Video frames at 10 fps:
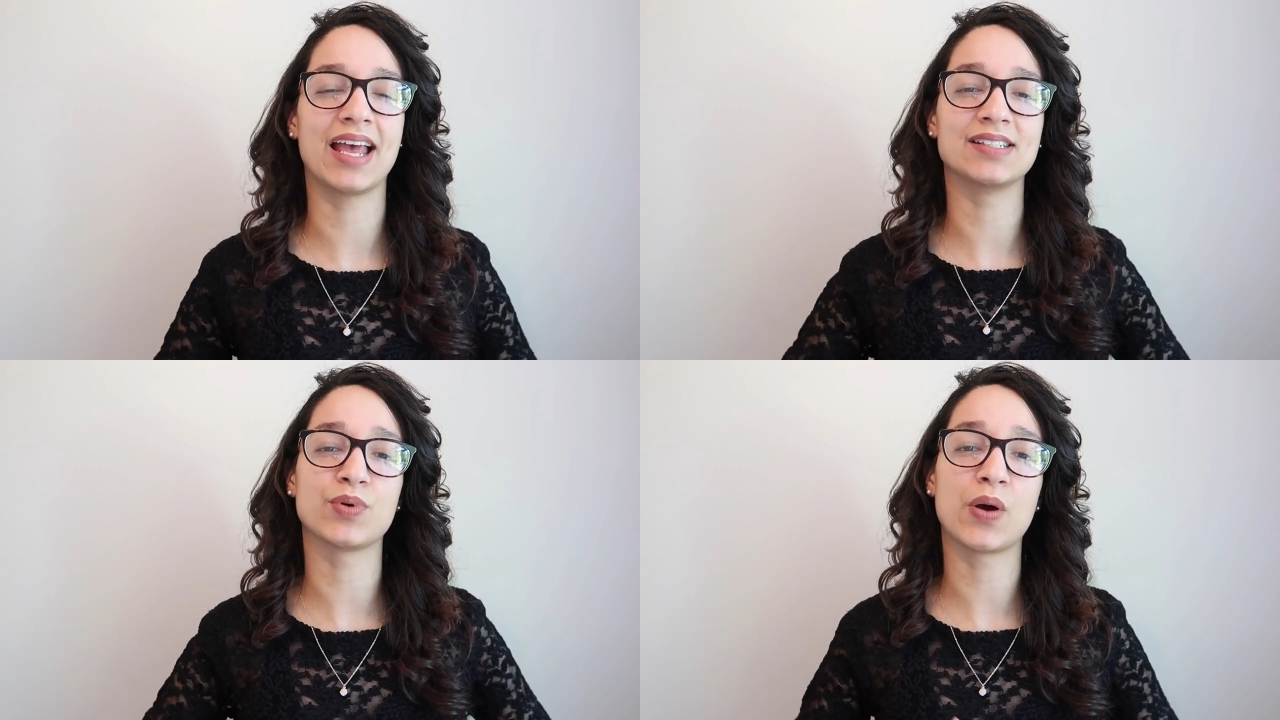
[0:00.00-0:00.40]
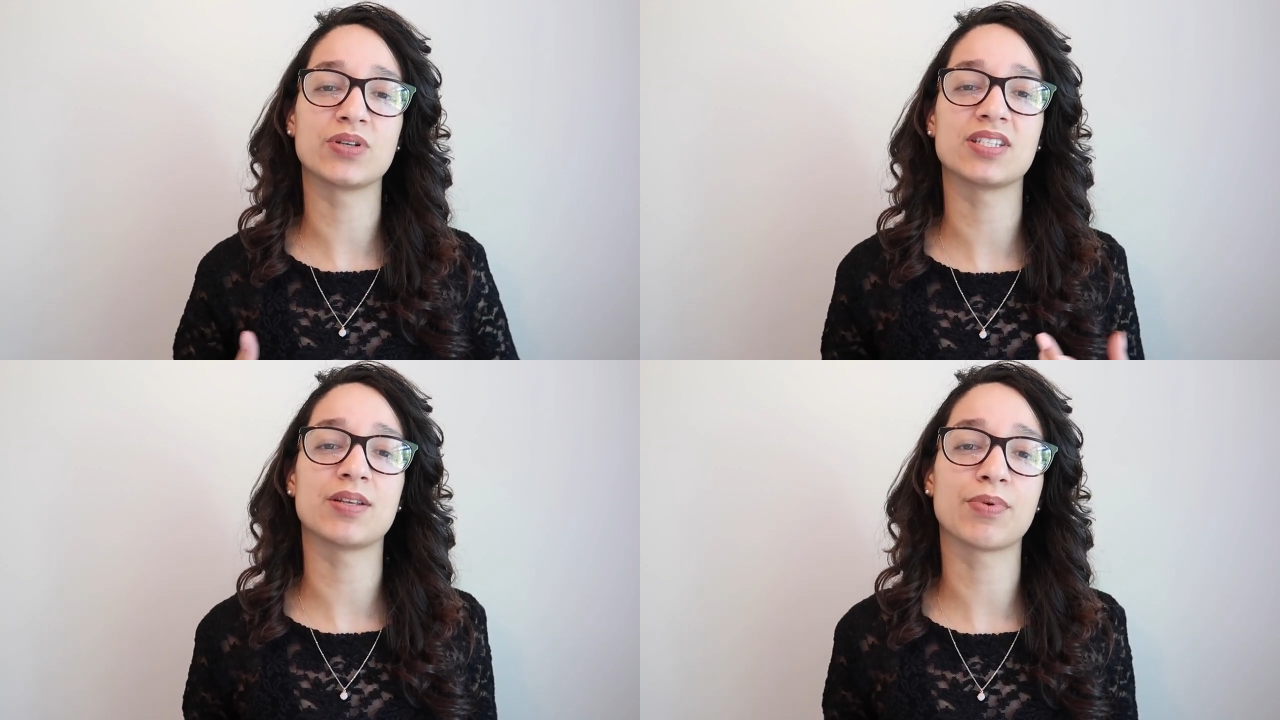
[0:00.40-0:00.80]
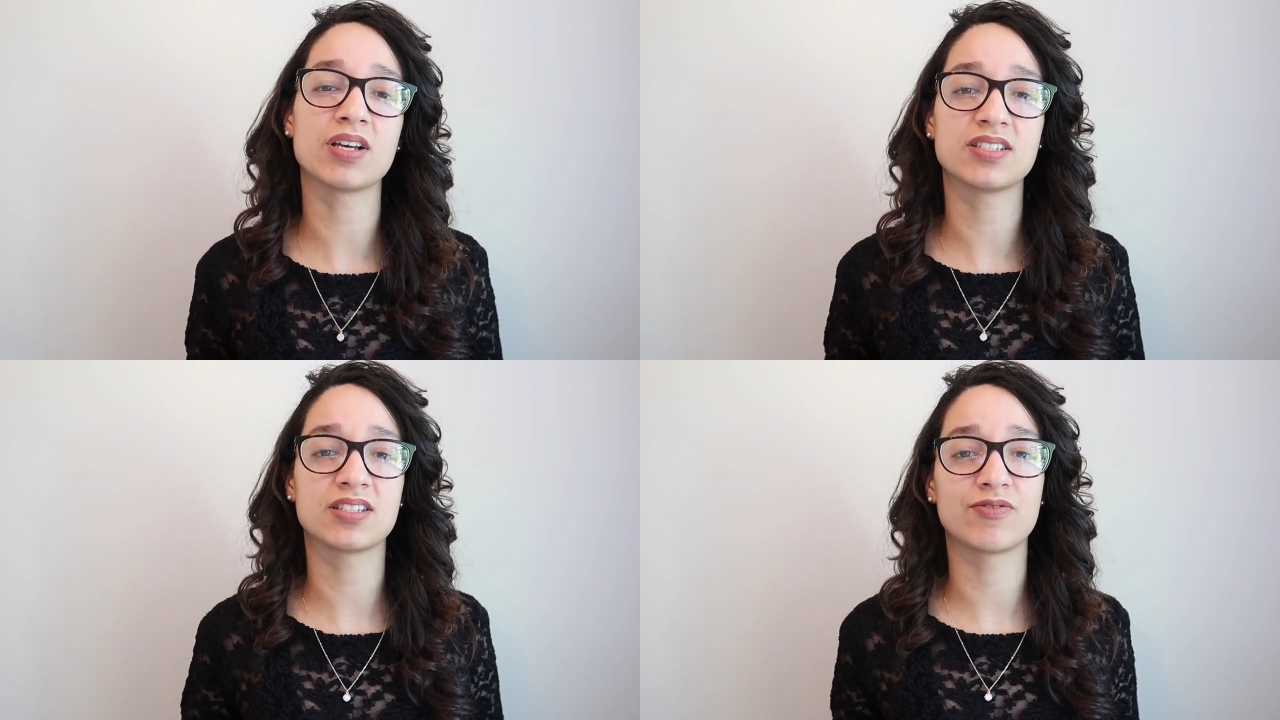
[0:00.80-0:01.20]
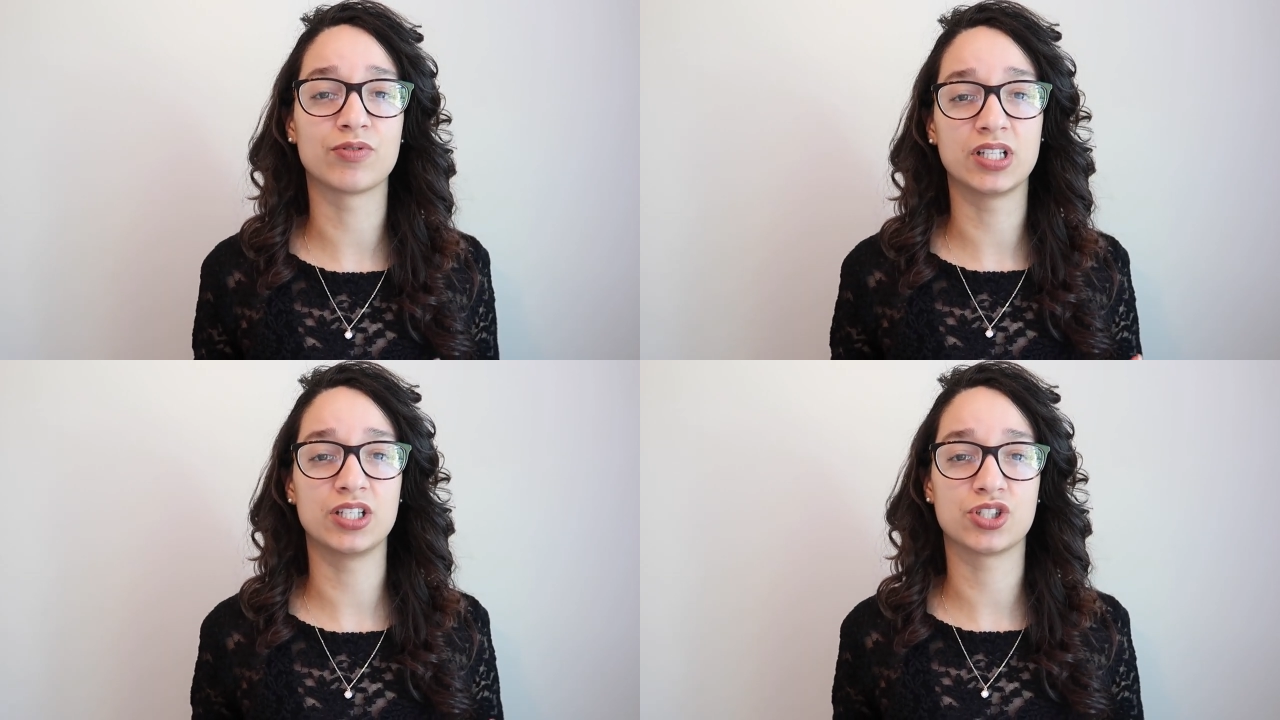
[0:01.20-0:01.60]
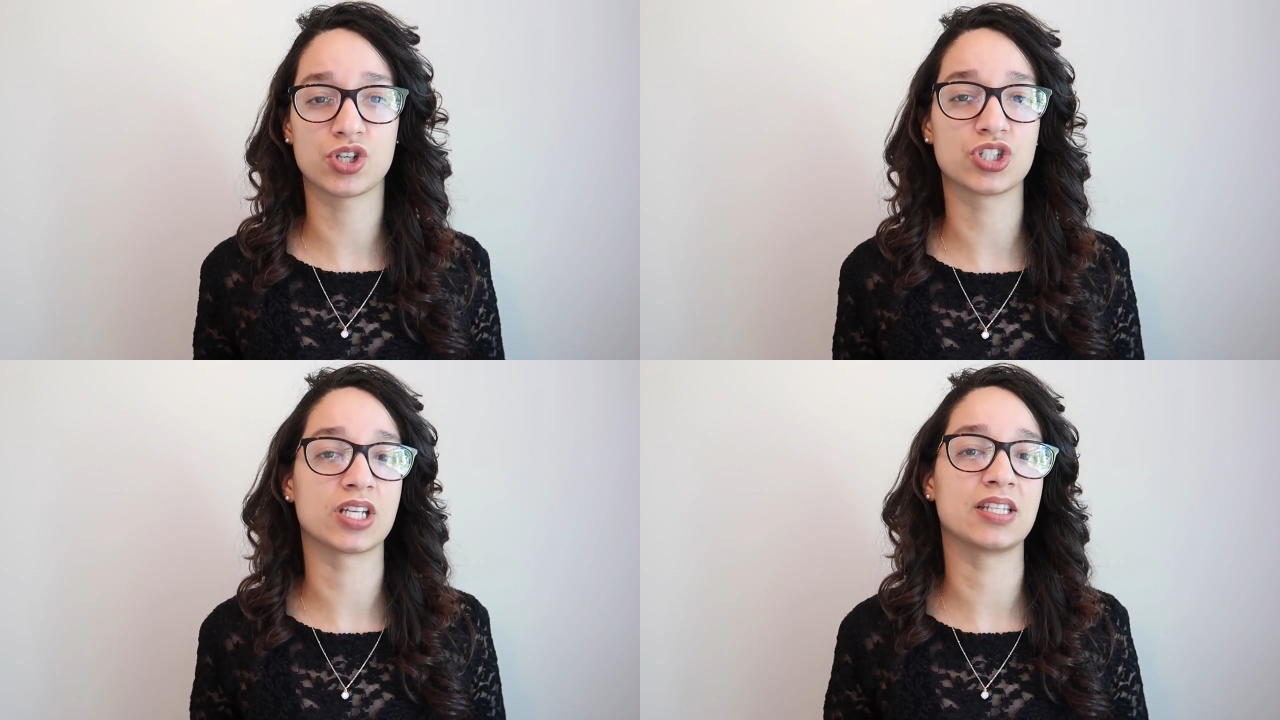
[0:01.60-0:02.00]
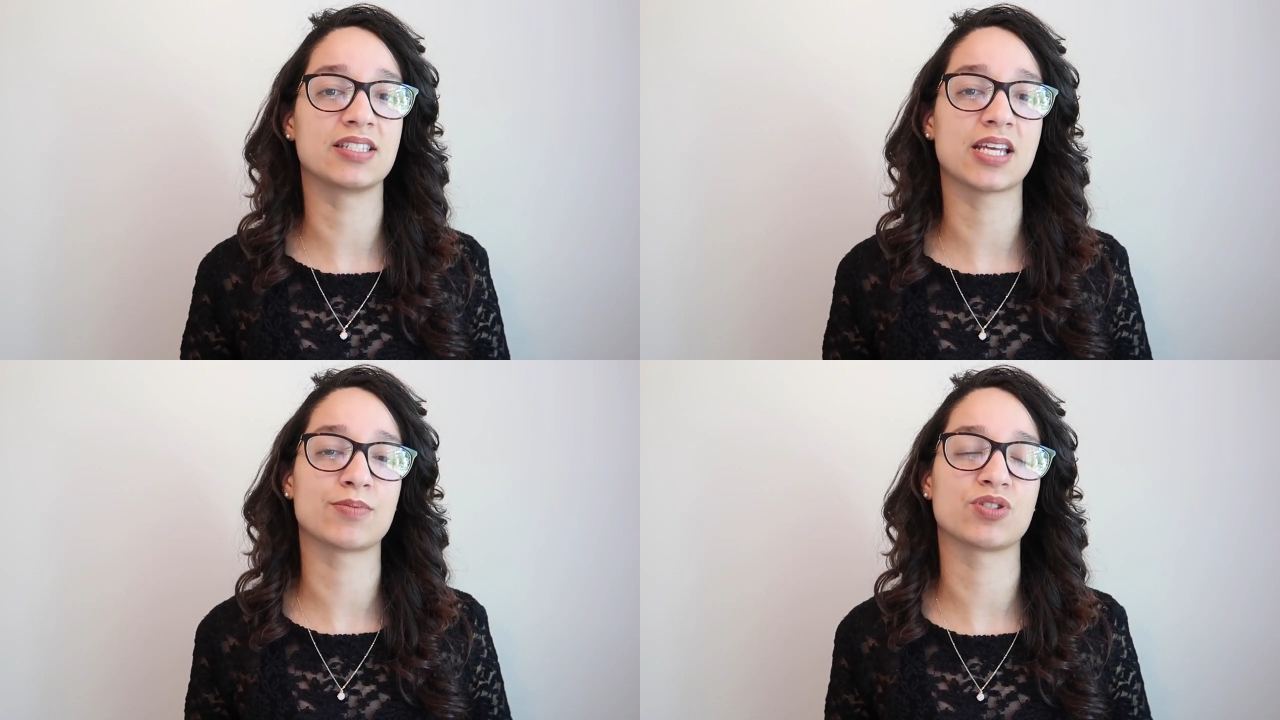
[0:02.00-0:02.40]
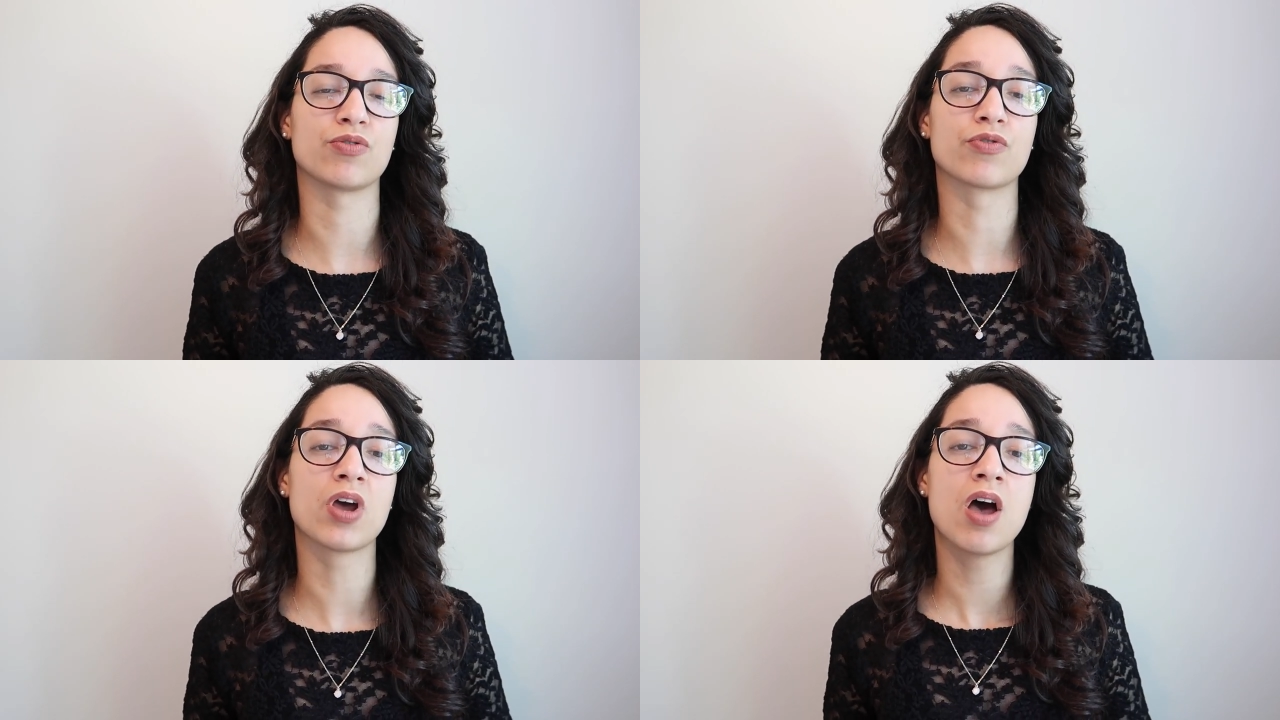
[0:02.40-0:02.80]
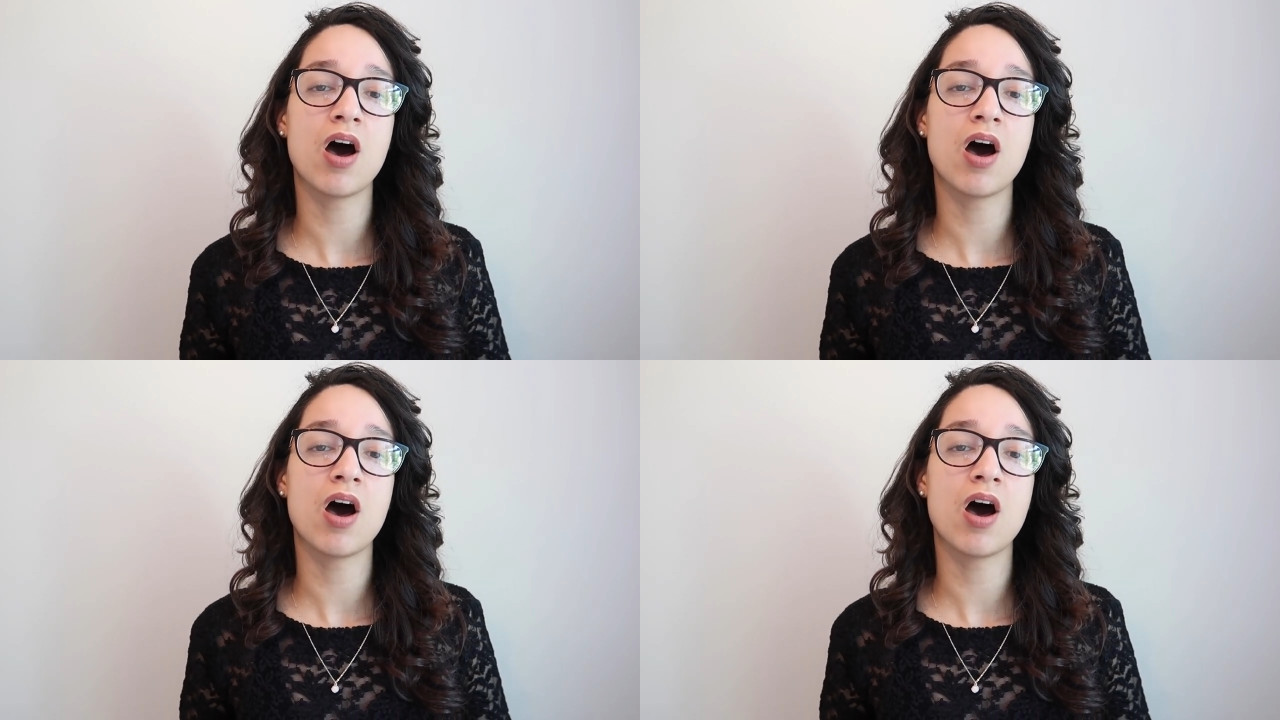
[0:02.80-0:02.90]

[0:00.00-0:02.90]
And when I was in the process of really searching these types of